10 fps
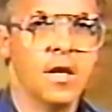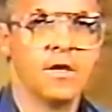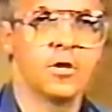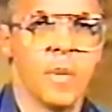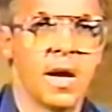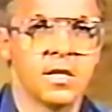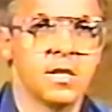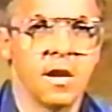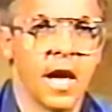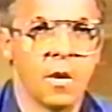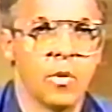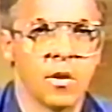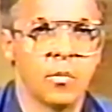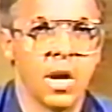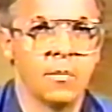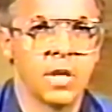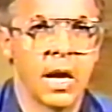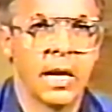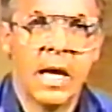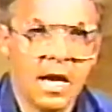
This man still had Brother Branham's hand.